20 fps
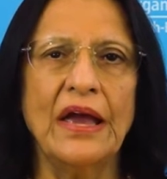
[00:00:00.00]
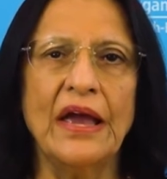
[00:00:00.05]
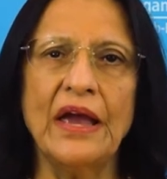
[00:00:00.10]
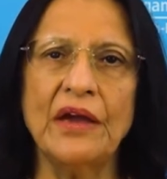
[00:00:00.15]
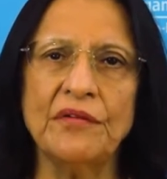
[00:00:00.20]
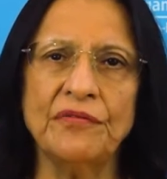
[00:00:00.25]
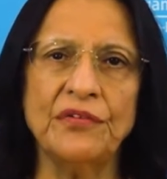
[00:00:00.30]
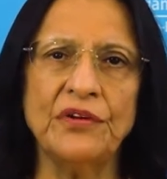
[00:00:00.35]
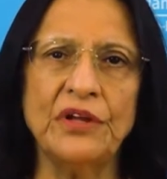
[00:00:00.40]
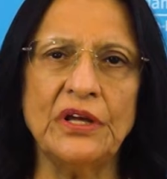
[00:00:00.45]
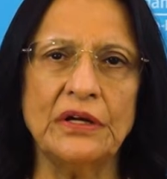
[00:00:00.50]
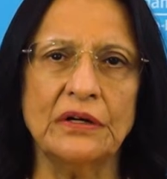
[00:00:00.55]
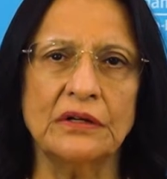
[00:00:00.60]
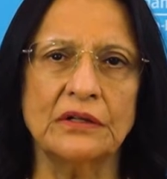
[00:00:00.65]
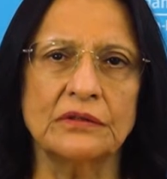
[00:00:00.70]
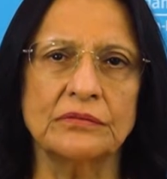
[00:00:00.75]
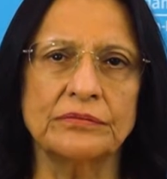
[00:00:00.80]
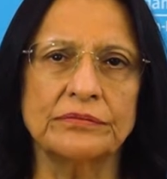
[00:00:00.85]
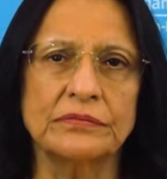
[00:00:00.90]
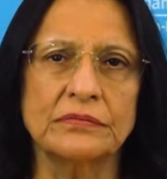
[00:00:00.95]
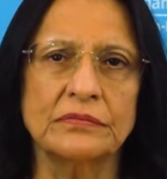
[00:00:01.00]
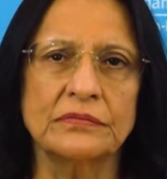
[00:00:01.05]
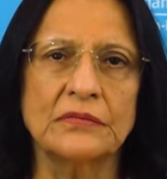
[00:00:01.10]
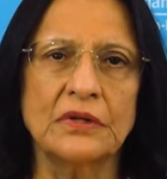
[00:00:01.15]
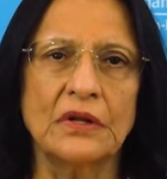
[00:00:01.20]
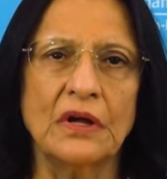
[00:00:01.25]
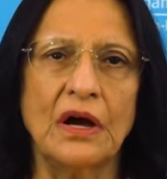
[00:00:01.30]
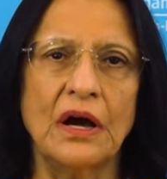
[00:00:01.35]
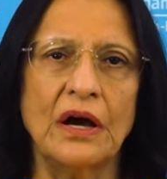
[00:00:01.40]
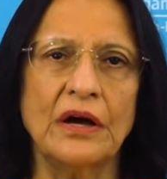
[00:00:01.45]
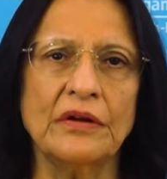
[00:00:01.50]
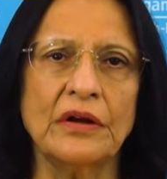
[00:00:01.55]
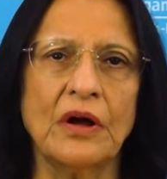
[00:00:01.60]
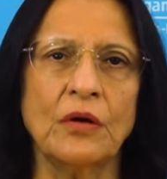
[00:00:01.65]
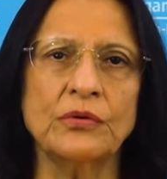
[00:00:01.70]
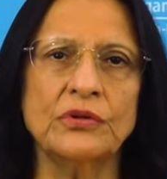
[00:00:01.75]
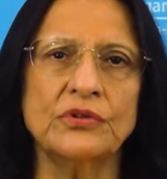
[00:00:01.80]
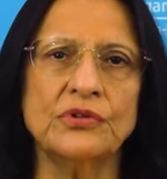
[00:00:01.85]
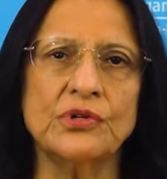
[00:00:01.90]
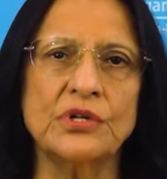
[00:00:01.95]
Every year,
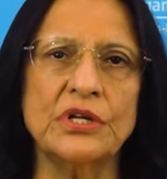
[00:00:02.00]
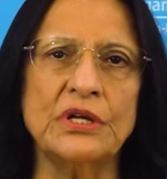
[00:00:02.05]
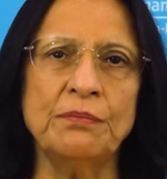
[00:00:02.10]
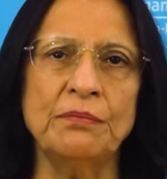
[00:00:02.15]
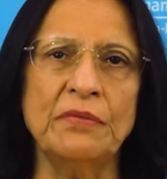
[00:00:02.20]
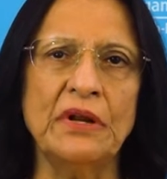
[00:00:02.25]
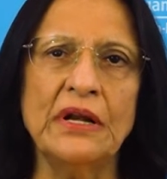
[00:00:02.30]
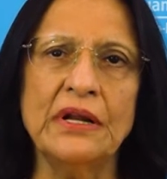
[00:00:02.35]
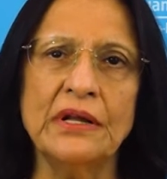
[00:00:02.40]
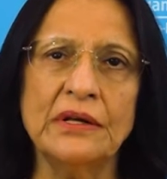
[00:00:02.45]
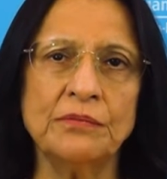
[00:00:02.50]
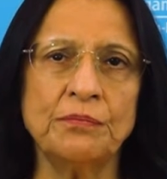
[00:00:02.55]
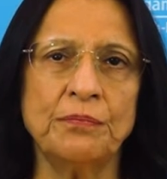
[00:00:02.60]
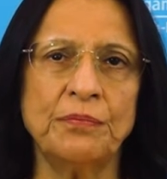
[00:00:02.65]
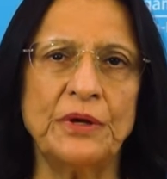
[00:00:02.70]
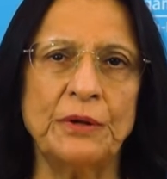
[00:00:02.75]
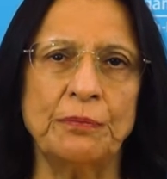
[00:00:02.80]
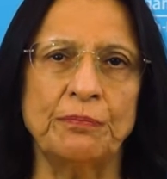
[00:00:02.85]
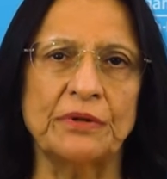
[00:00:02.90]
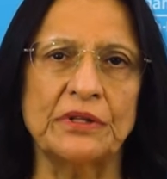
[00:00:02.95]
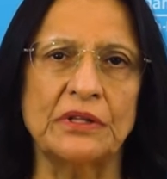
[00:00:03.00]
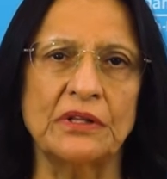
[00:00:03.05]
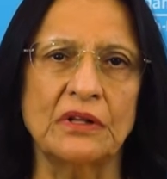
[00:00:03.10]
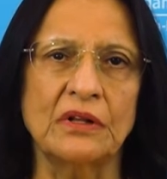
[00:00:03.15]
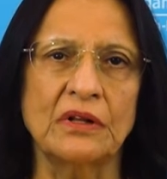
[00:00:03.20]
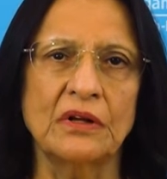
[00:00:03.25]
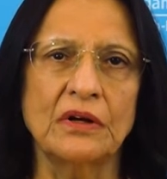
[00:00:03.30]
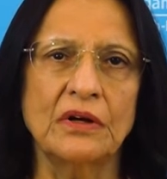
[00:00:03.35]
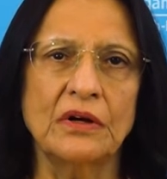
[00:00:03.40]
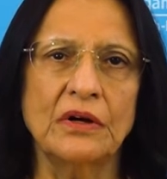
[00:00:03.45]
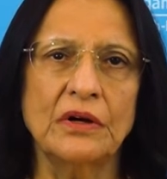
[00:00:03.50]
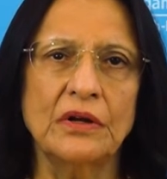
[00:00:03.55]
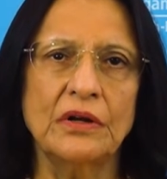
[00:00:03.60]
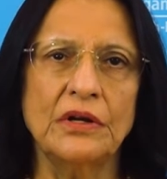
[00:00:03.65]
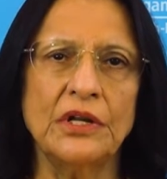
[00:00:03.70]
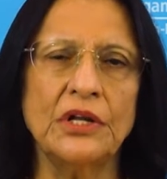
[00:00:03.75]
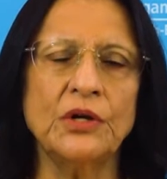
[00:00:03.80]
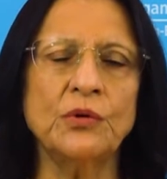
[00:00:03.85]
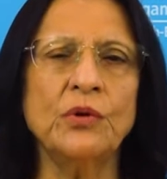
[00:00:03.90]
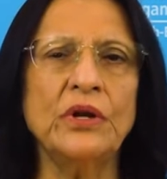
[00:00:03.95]
around 3 million people
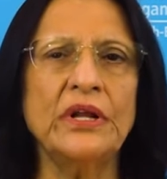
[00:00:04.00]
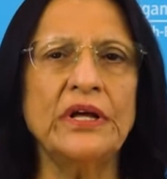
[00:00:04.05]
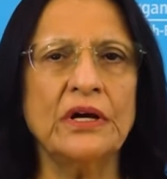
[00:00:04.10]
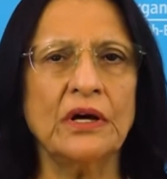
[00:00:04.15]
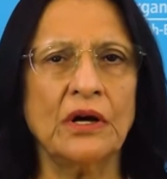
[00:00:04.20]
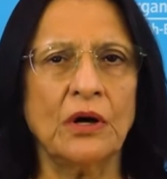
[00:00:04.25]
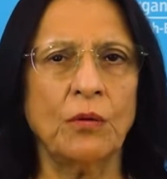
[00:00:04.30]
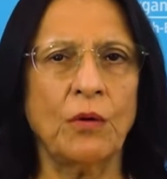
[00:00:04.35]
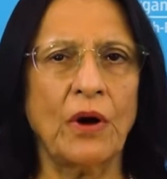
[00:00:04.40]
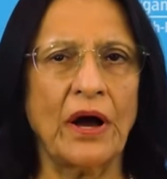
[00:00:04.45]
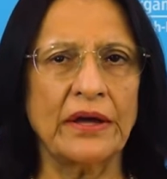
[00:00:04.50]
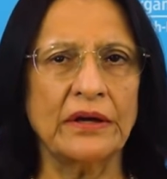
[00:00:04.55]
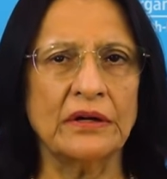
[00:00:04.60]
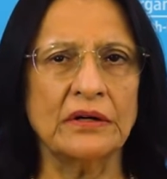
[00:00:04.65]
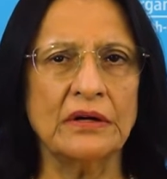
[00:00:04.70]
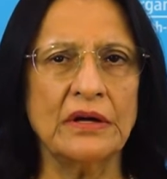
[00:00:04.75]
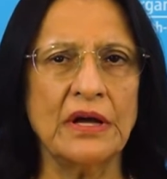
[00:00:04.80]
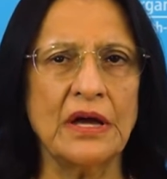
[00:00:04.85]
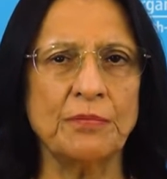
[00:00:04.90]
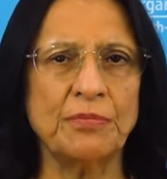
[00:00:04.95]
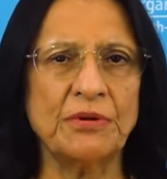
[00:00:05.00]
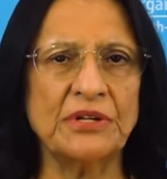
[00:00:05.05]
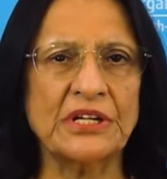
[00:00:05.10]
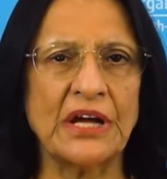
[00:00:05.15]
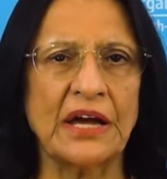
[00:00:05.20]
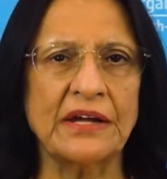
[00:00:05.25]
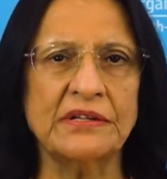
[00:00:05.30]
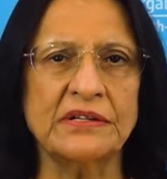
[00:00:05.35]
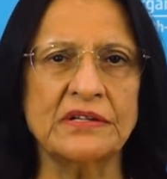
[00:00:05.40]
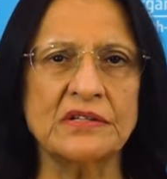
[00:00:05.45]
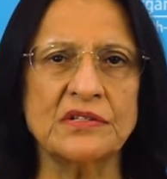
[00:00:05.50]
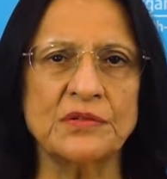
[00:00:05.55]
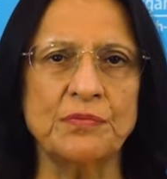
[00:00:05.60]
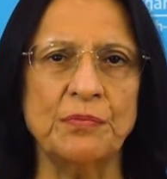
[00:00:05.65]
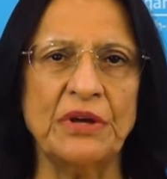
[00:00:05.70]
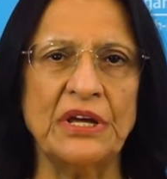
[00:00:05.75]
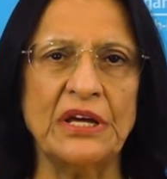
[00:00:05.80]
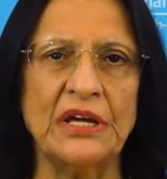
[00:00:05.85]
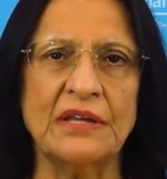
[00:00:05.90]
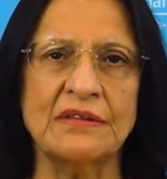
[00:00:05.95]
newly acquire hepatitis
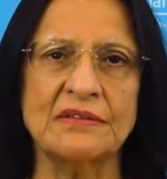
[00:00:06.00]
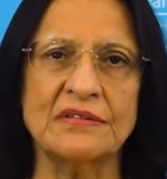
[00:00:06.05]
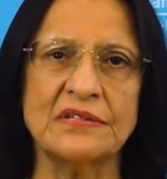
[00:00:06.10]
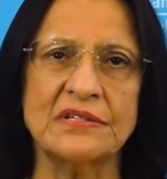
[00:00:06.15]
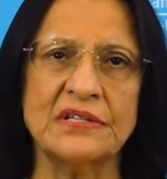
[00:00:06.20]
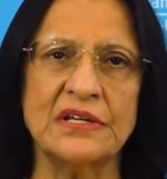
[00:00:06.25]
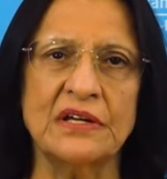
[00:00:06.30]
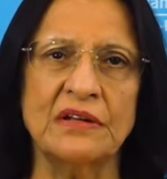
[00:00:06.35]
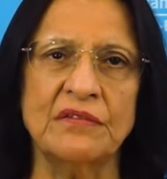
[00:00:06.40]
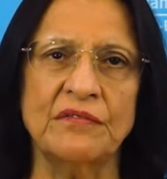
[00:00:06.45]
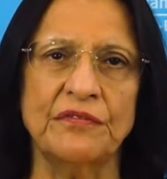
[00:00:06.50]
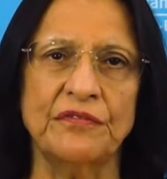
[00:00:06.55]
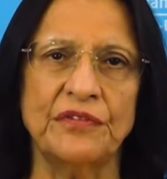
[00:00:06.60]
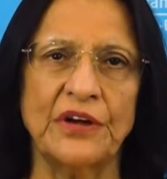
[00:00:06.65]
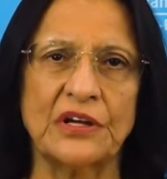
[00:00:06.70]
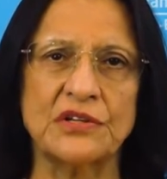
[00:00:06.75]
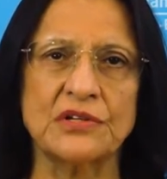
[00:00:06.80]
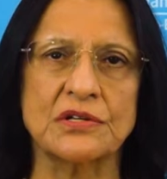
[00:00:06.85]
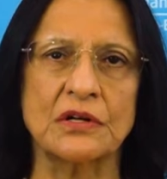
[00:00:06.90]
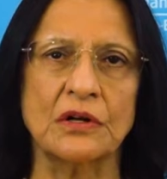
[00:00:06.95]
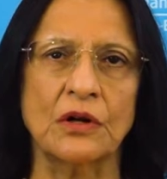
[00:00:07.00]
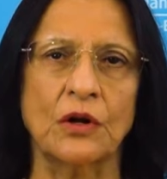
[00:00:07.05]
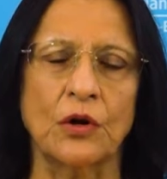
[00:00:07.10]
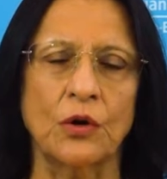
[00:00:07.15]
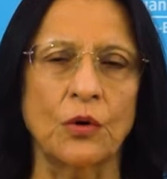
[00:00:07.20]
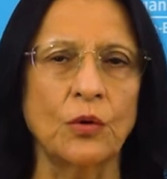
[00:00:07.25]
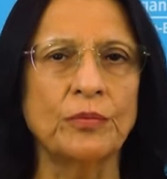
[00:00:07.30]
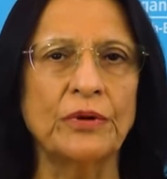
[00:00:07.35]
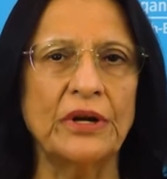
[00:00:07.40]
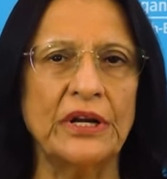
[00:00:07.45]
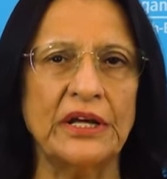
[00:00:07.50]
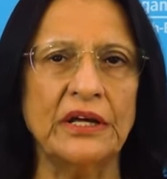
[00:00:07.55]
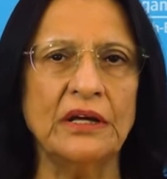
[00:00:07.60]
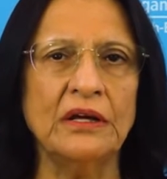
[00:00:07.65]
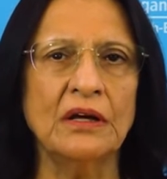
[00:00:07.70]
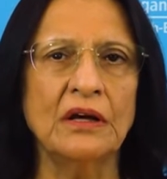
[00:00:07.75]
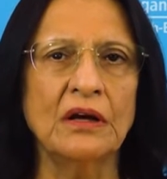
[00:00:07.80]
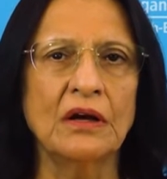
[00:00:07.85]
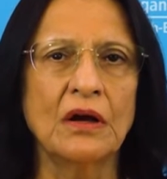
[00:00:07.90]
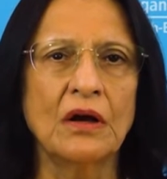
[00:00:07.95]
B and C infection
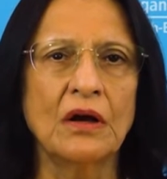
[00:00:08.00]
globally,